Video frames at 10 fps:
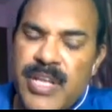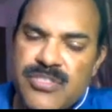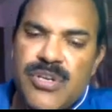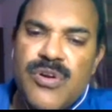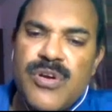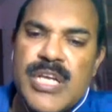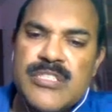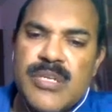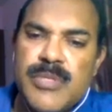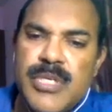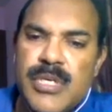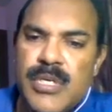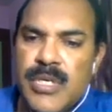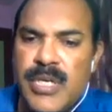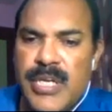flexor contracture of the
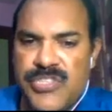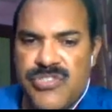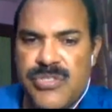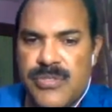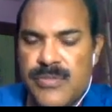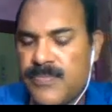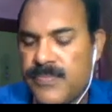wrist.